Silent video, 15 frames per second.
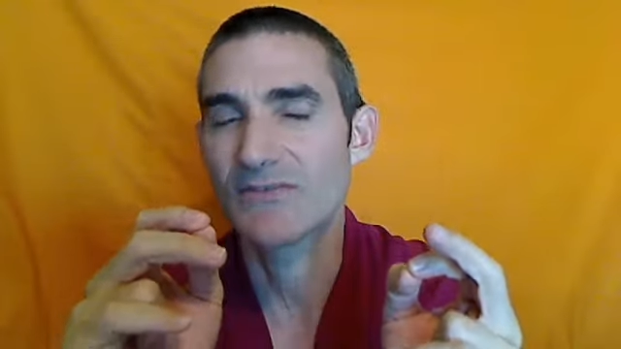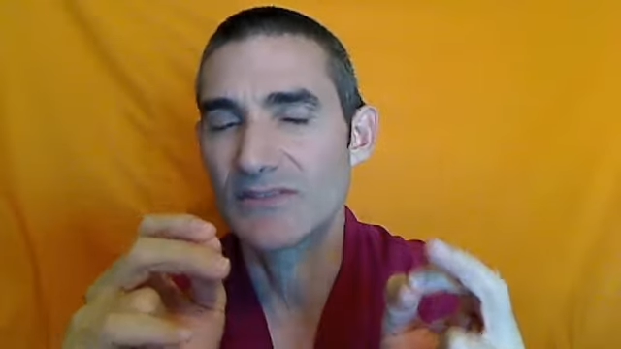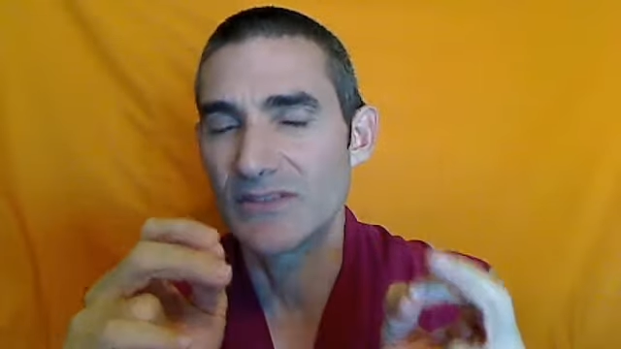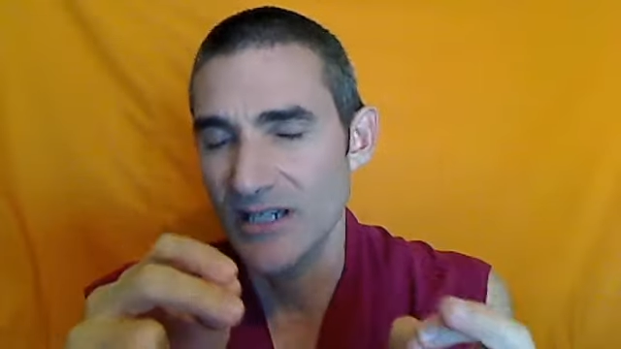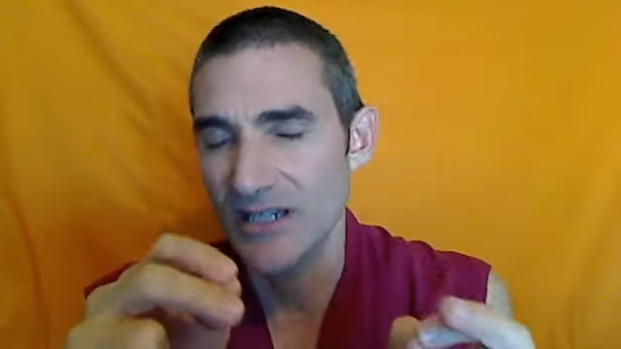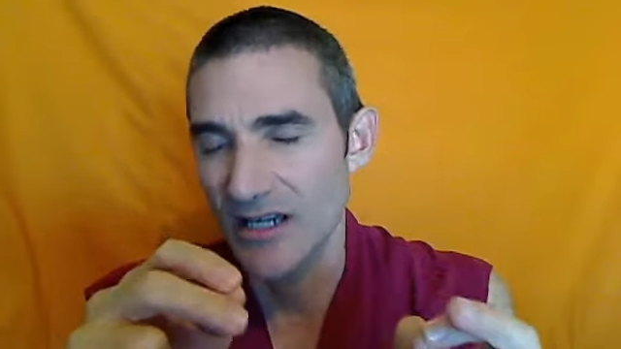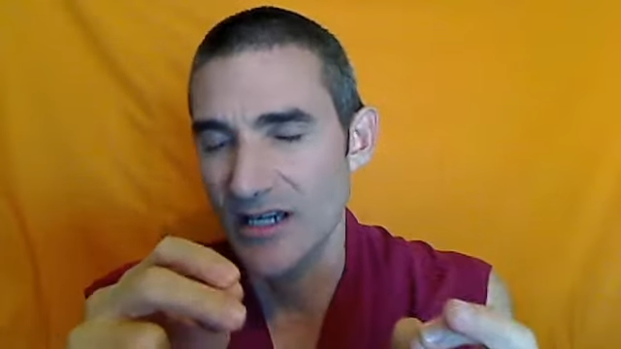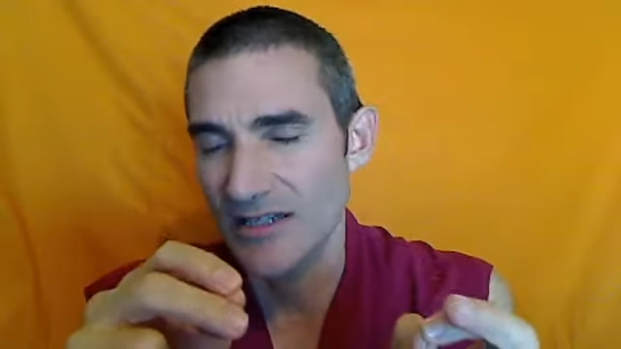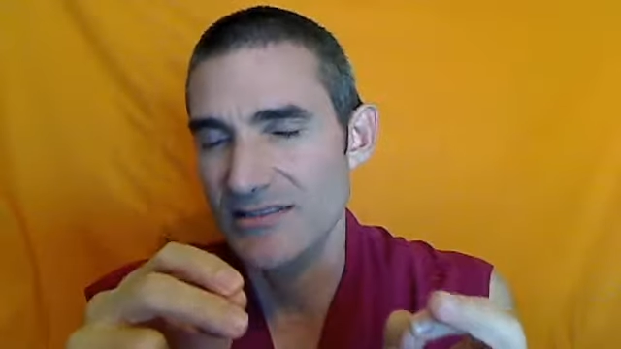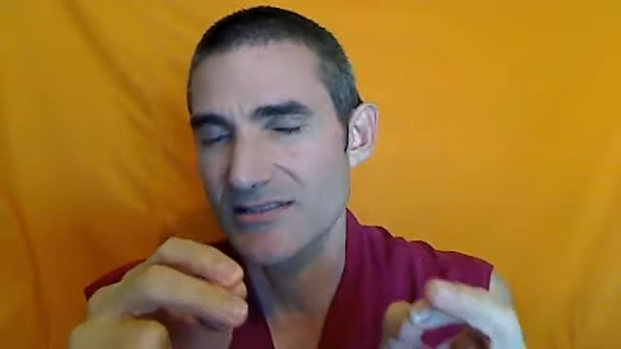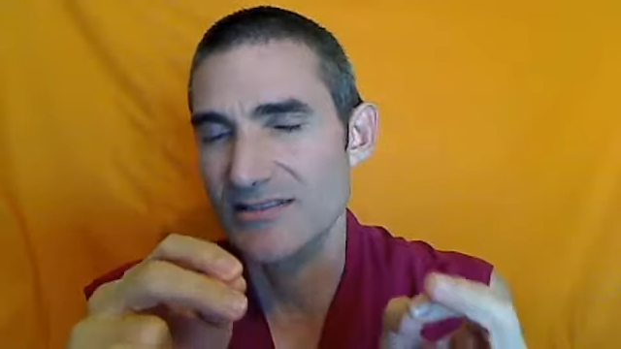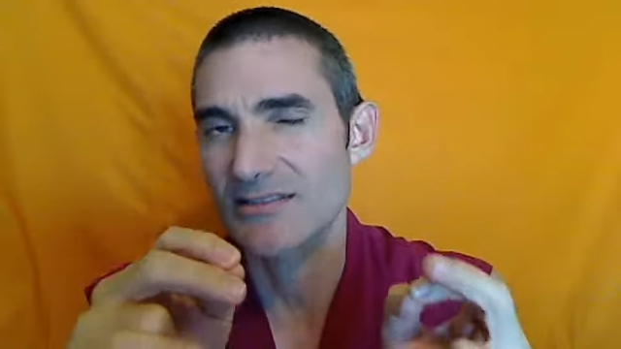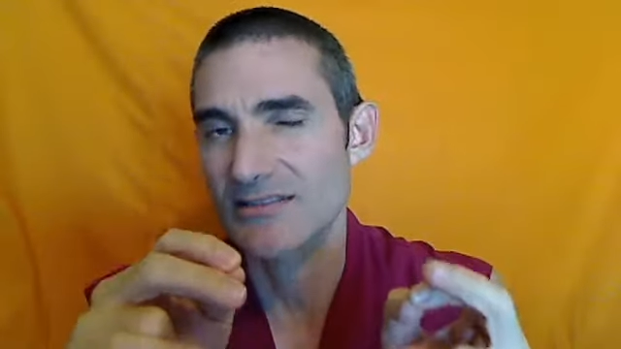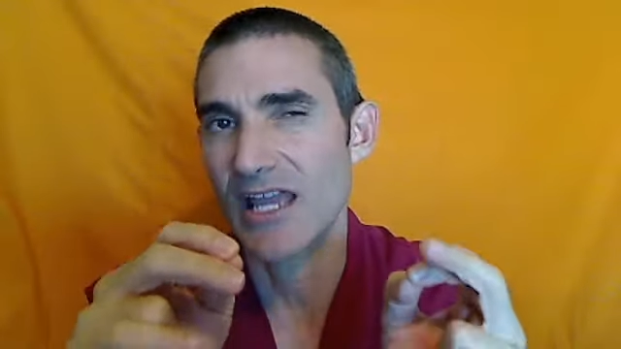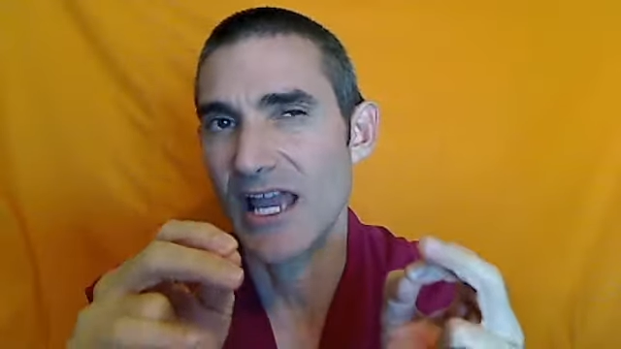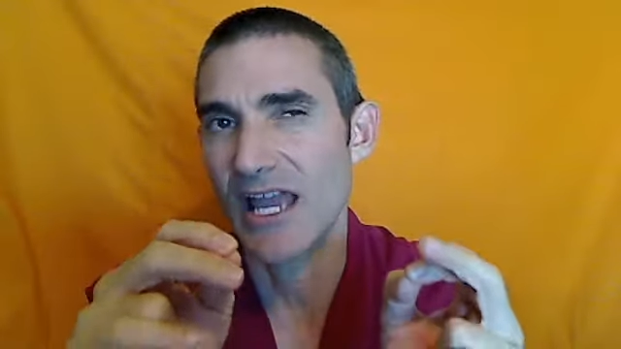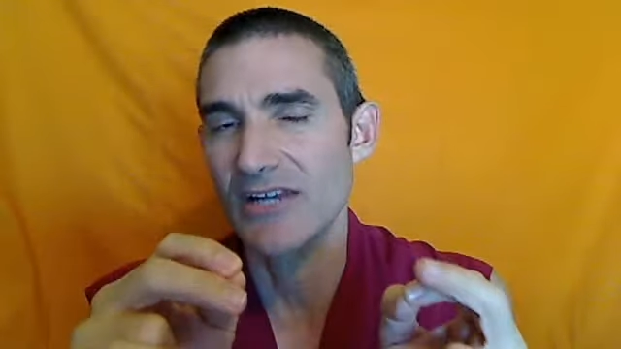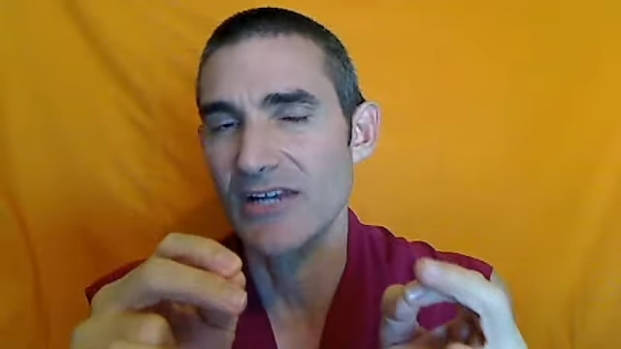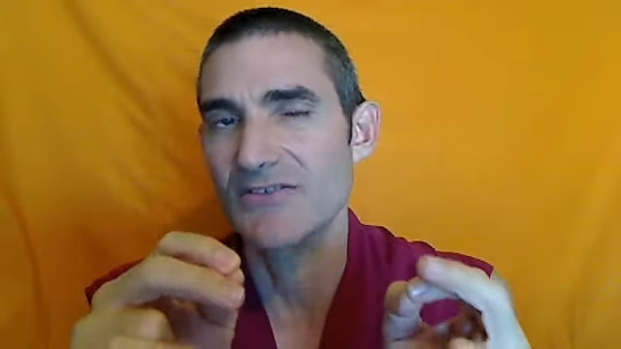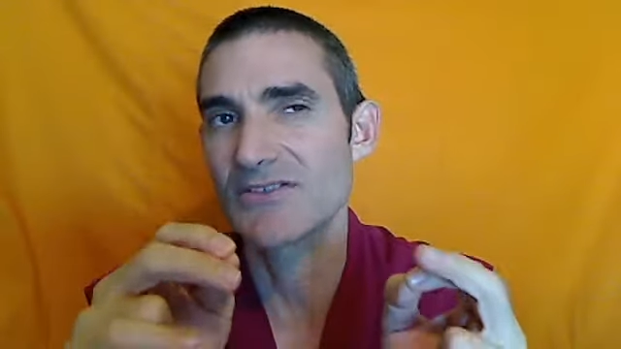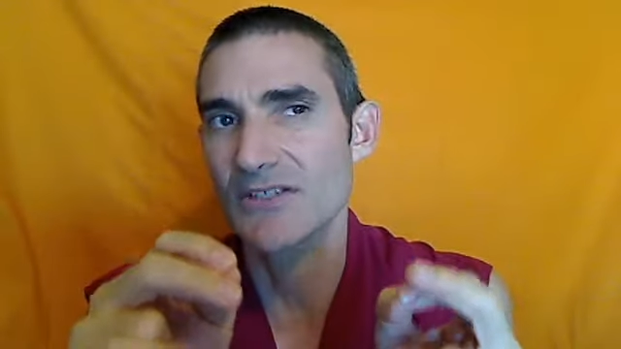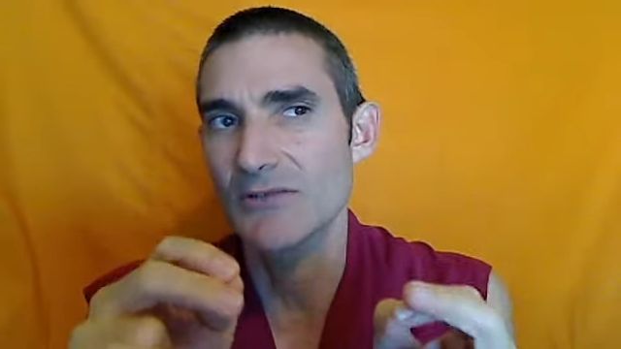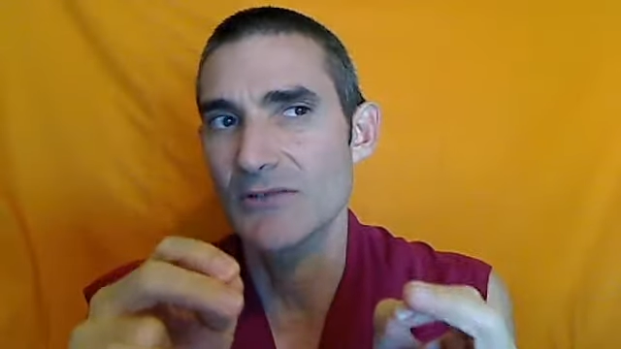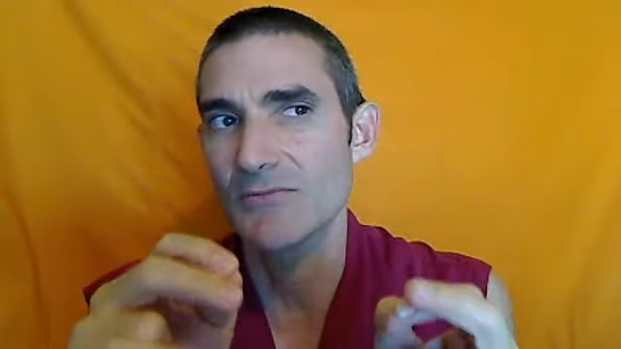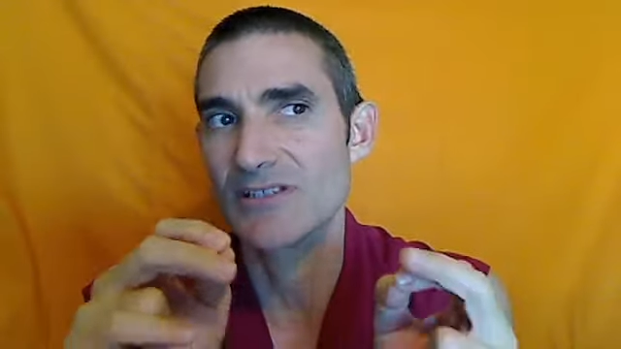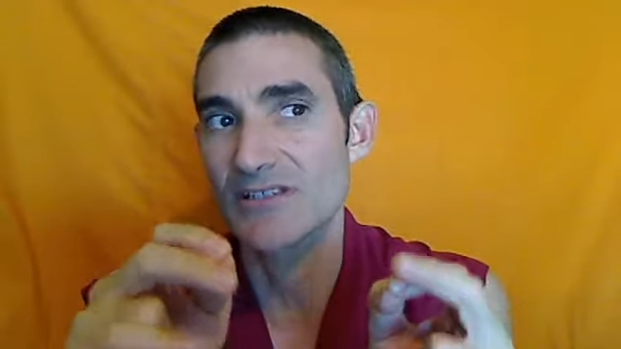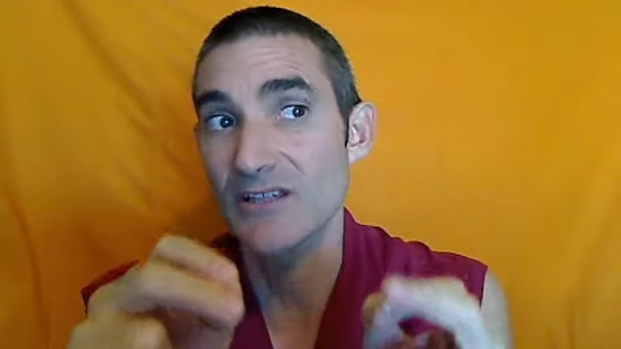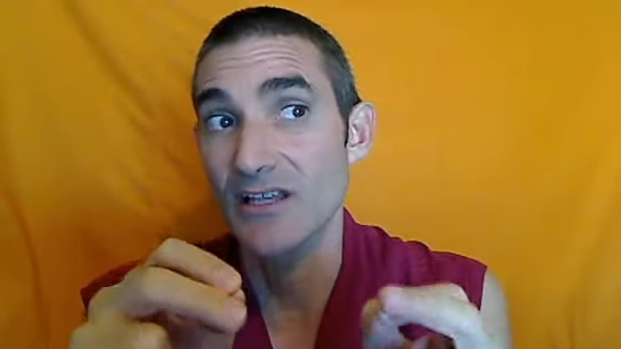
dust out of someone's